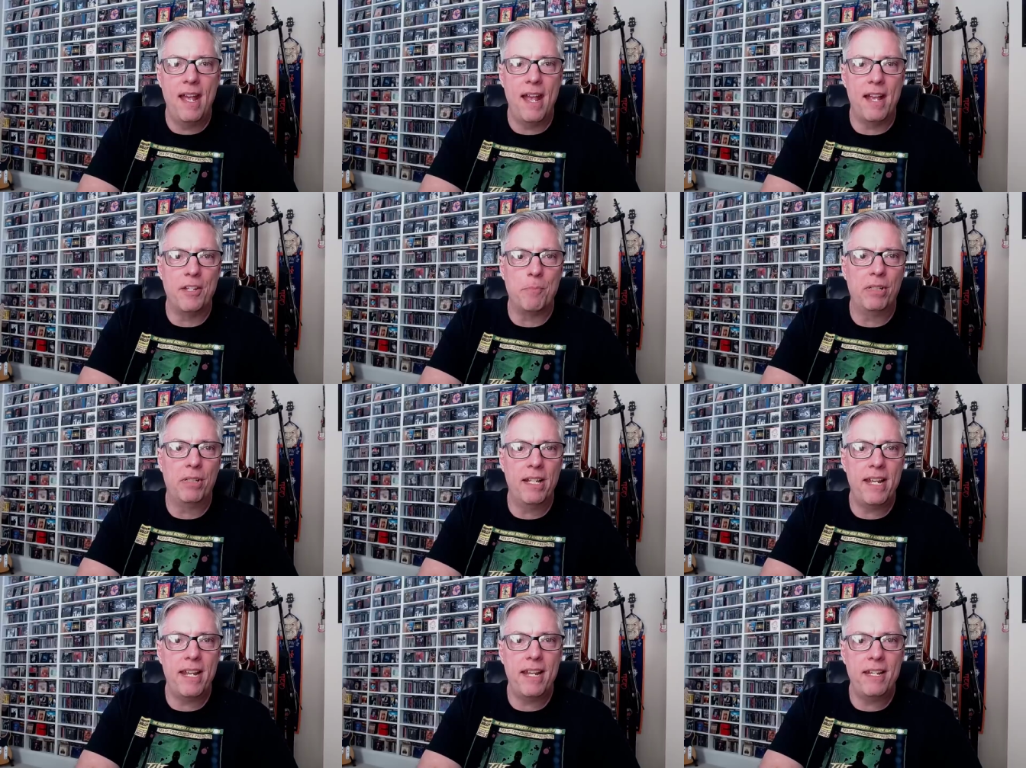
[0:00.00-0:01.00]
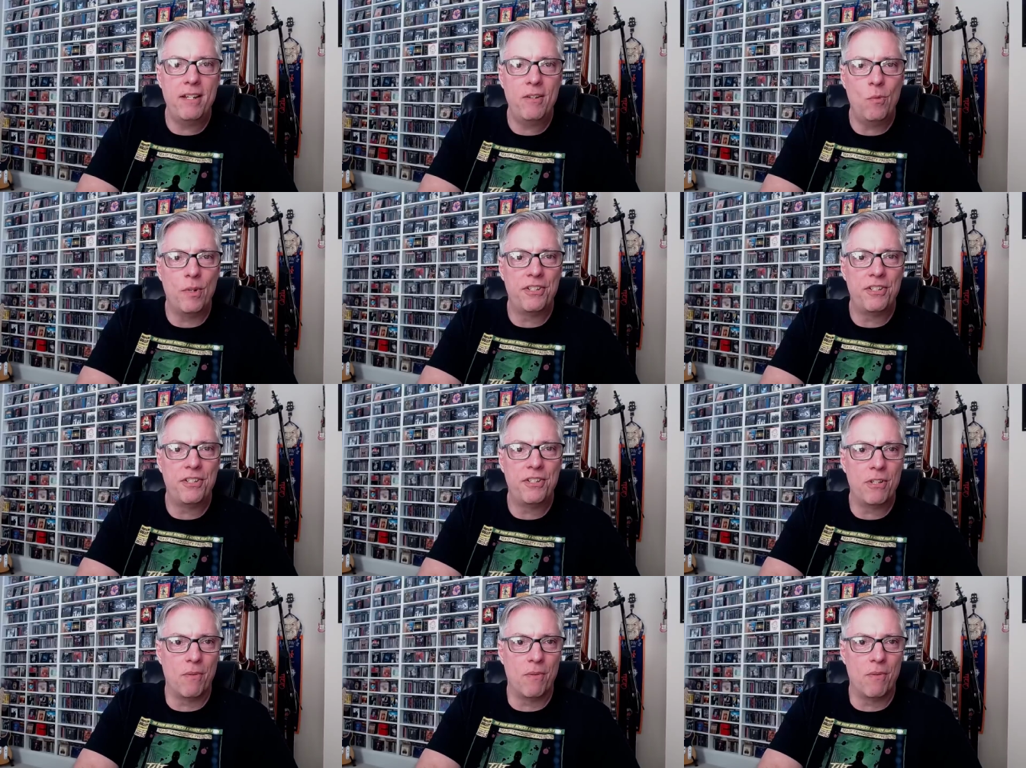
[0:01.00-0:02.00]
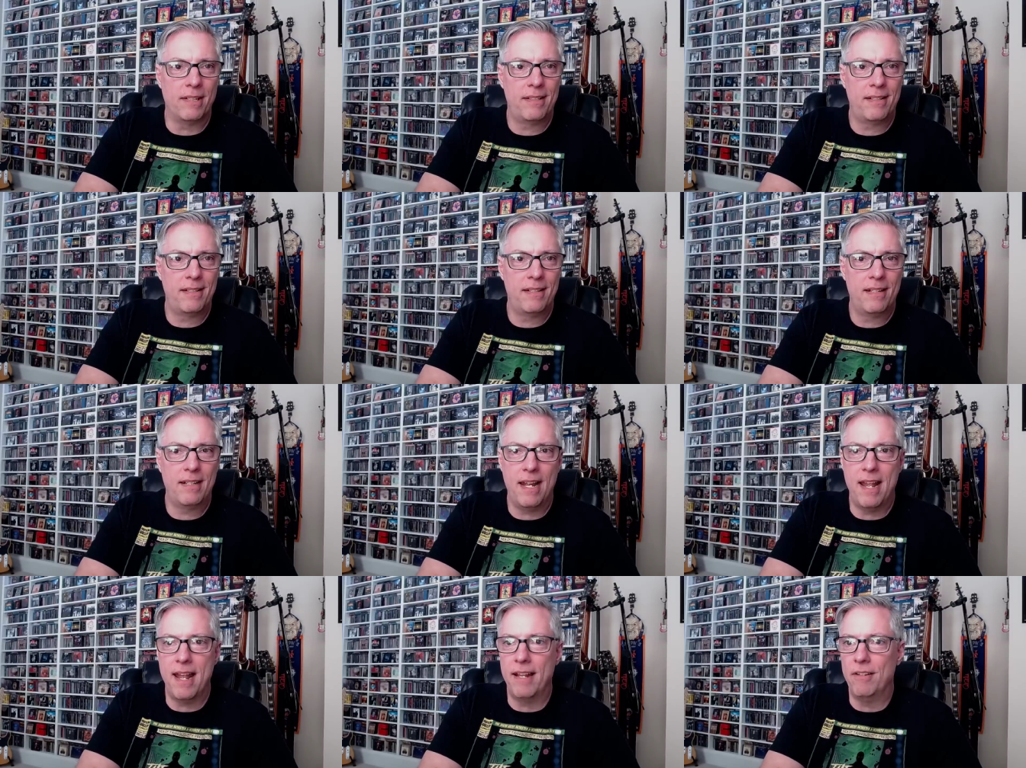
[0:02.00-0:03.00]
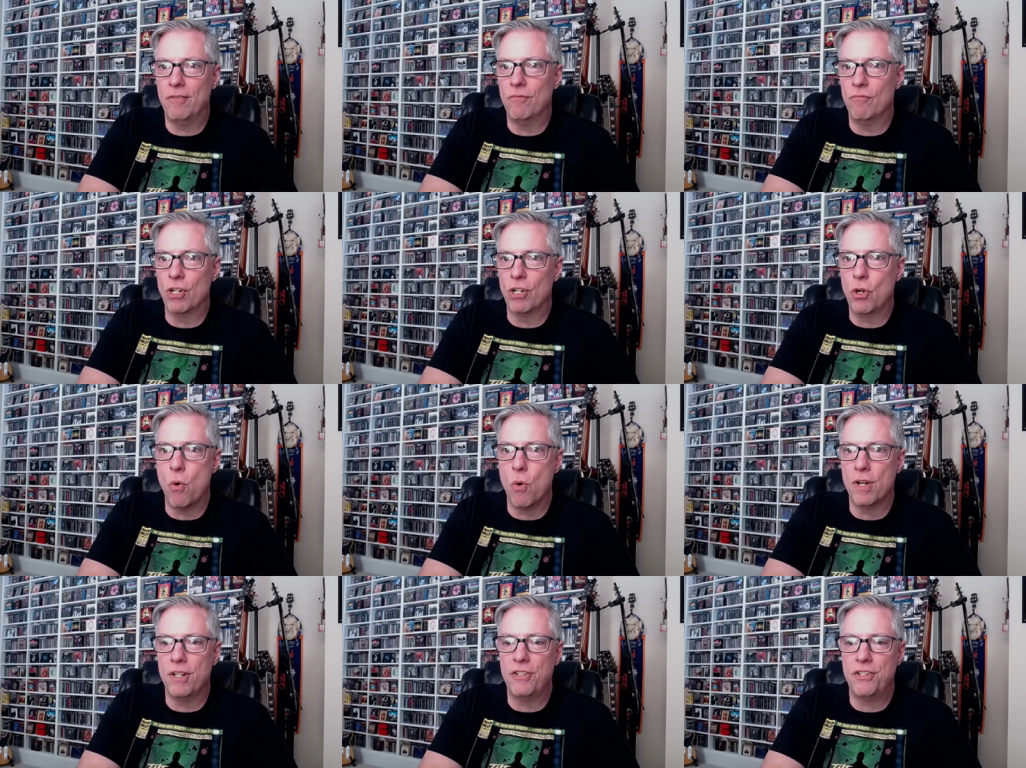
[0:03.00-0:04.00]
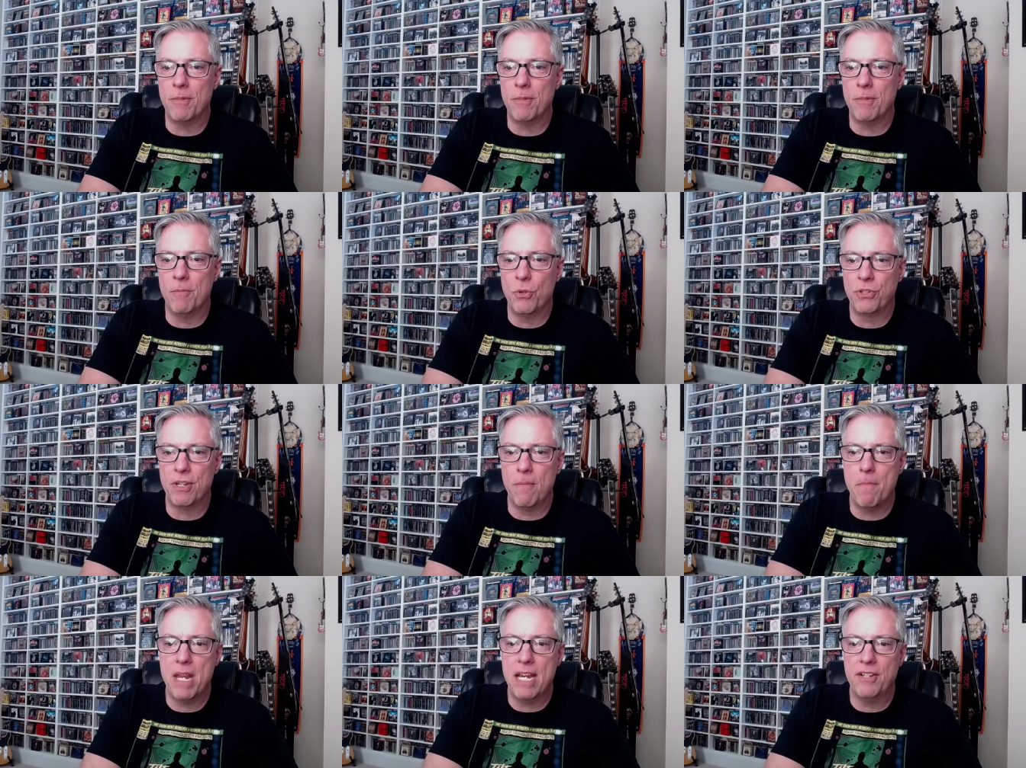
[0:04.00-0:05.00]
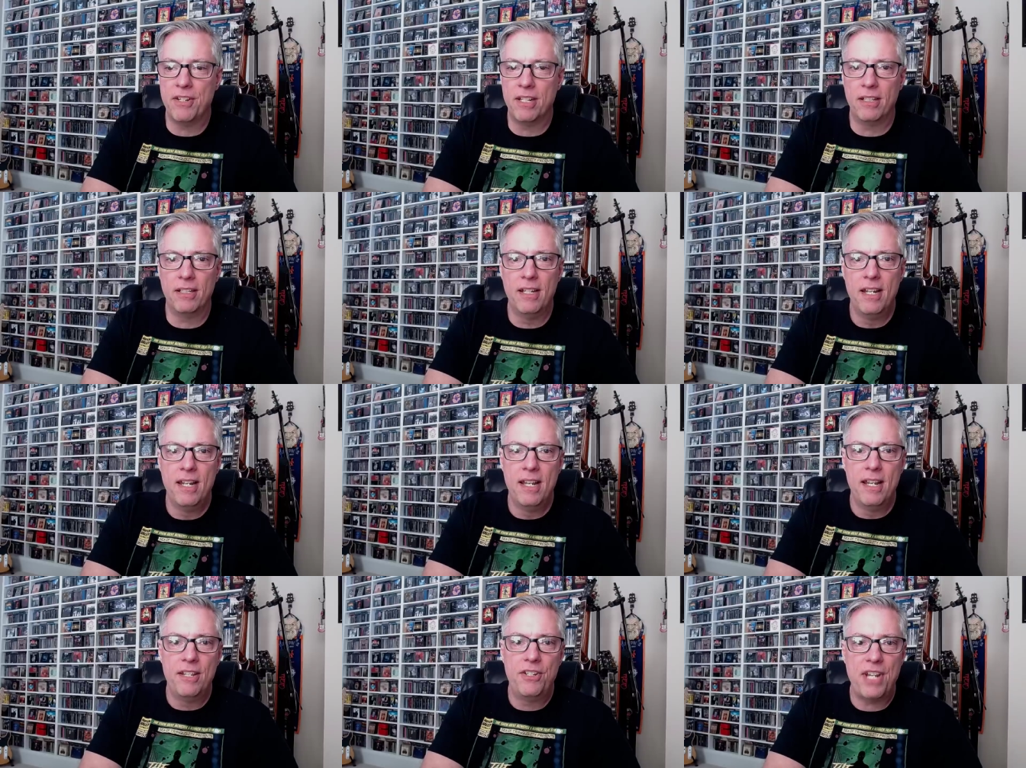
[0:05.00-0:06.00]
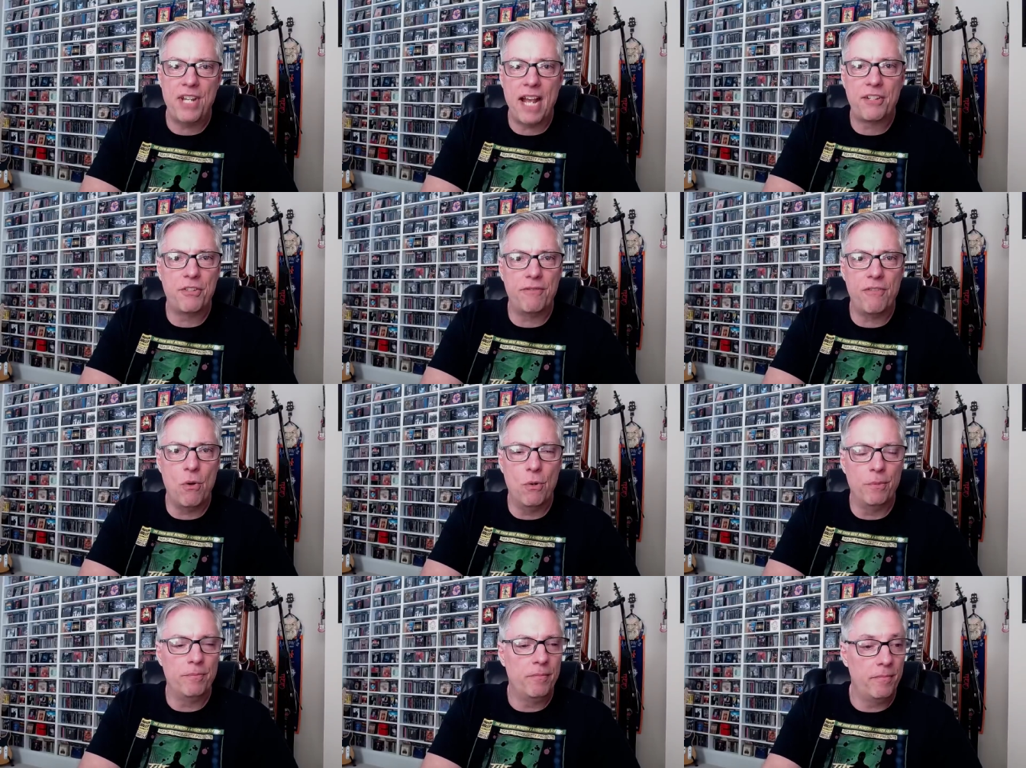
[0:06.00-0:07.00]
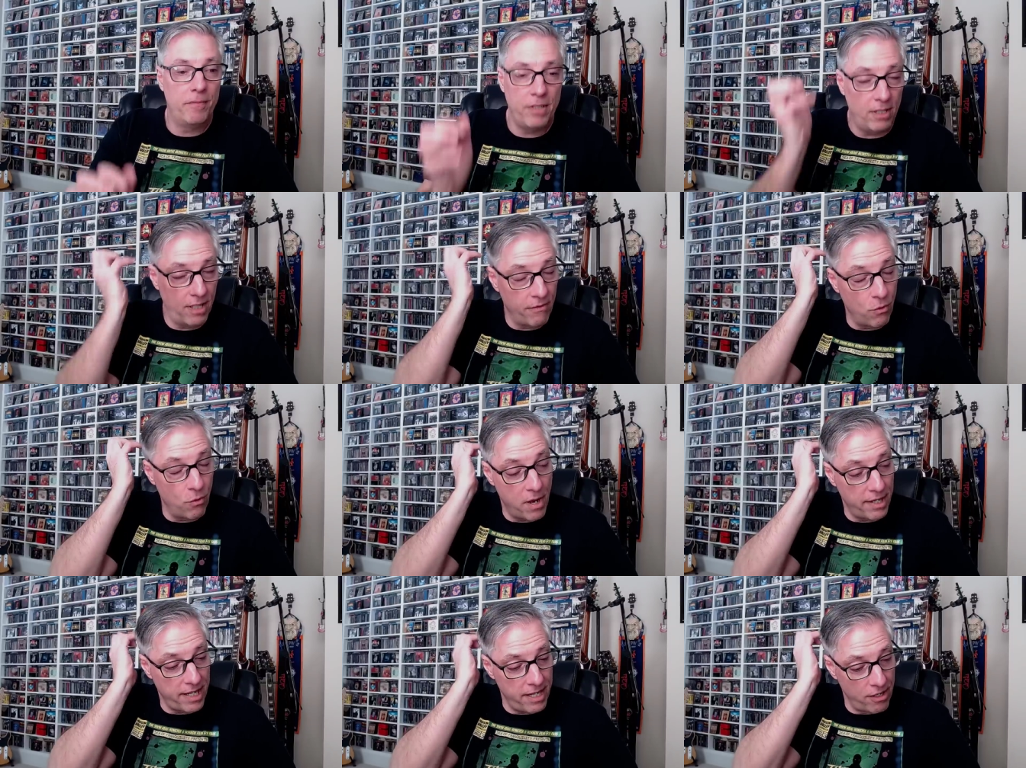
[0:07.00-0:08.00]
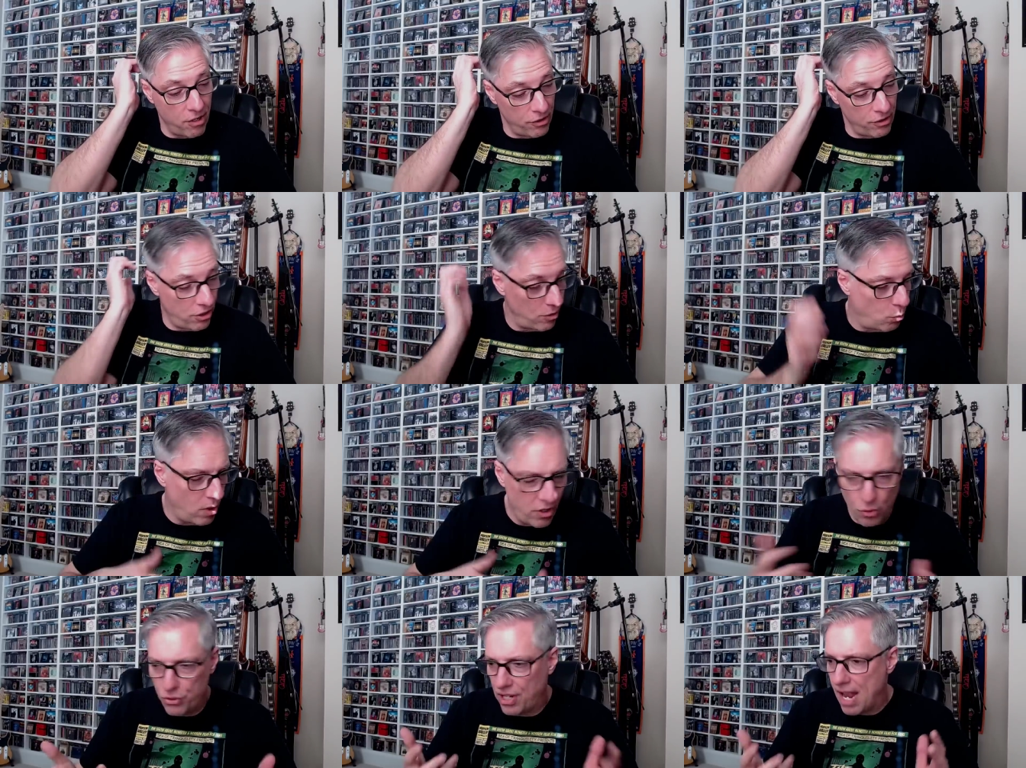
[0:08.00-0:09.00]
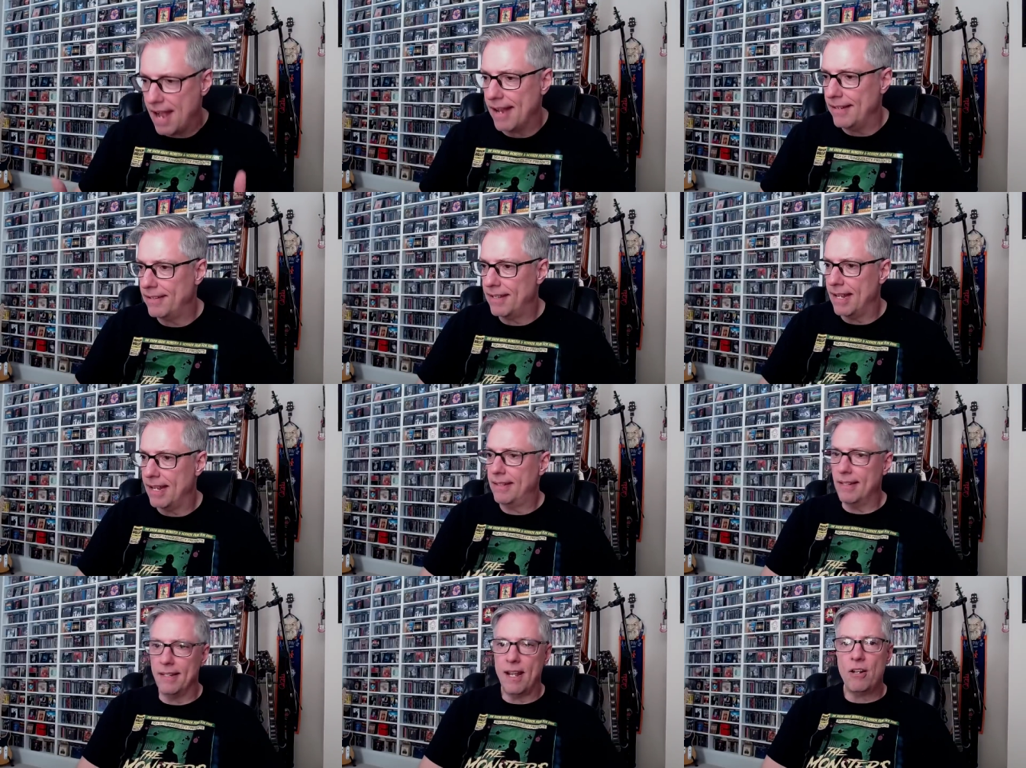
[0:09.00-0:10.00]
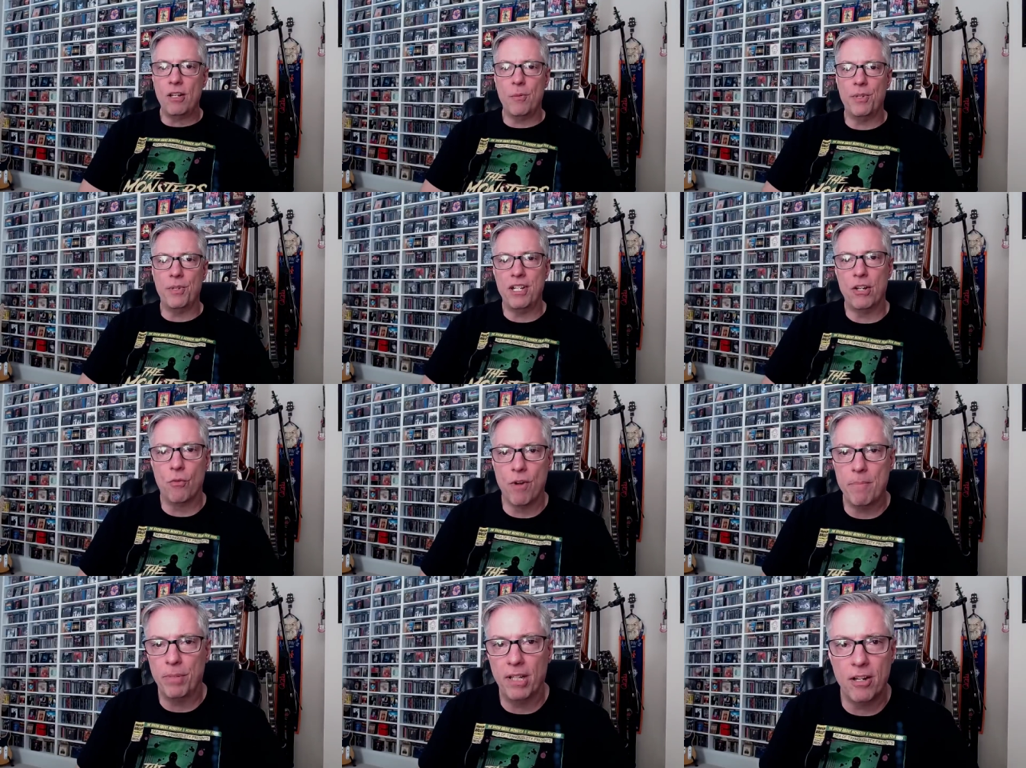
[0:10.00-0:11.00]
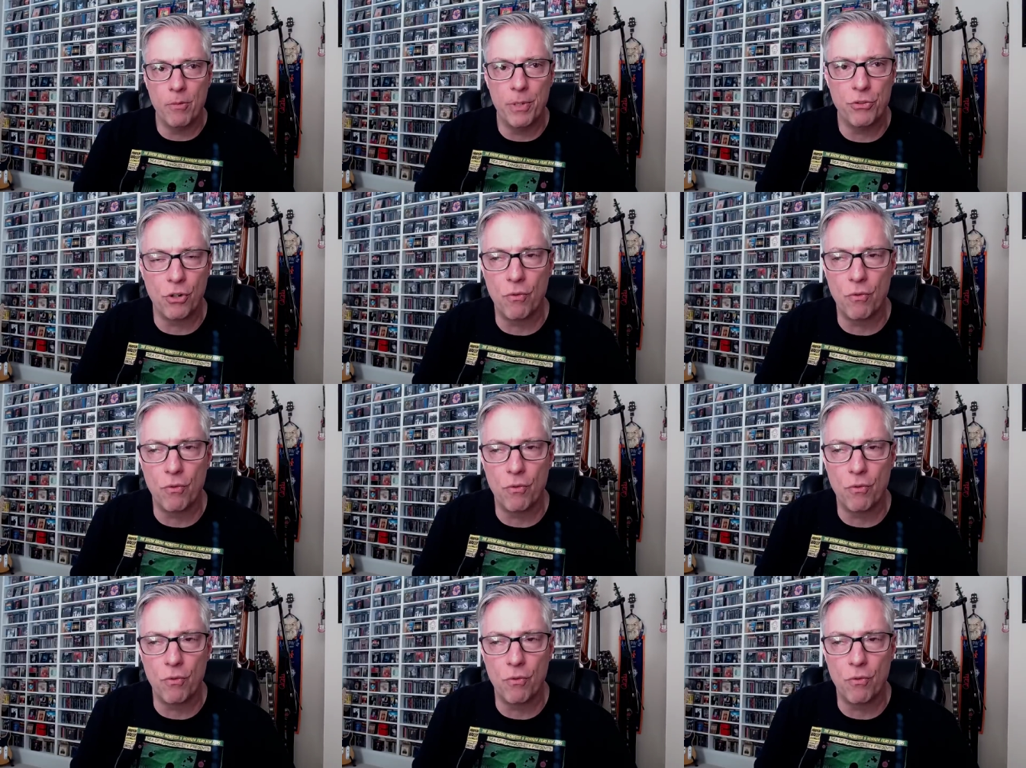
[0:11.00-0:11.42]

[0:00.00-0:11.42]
has played with some of the greats and recorded some of the most amazing saxophone you'll ever want to hear. Just one of those guys that uh, not only was he a great player, but he was a